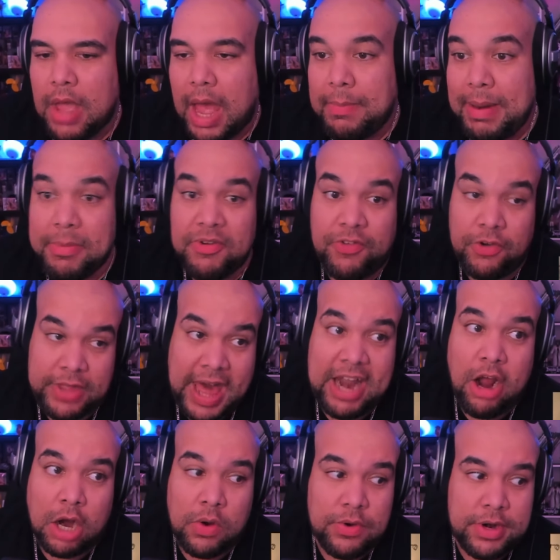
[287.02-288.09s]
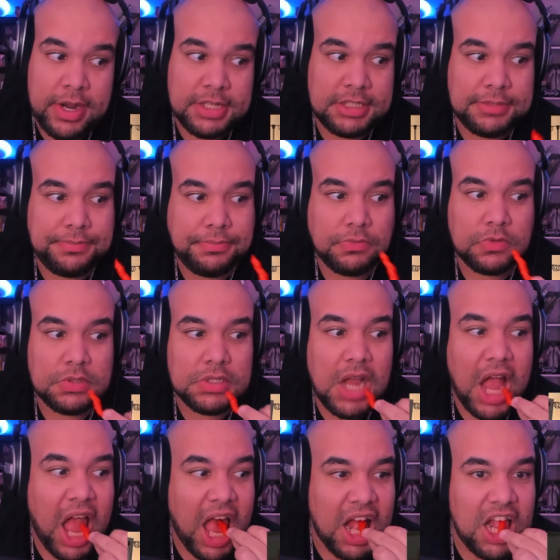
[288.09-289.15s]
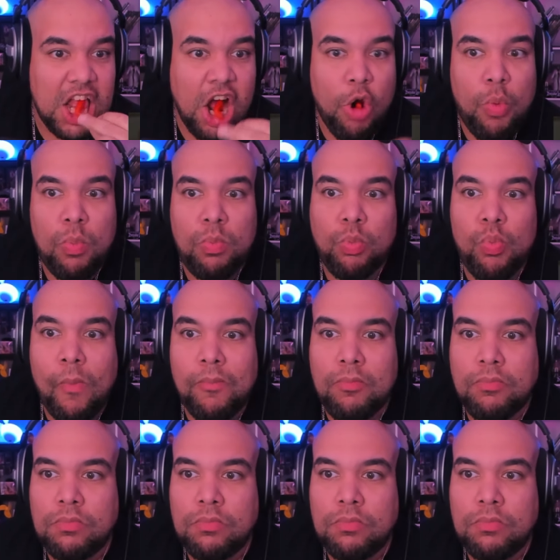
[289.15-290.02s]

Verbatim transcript: I blame her for that awkwardness. No, no fever. Vitals are stable.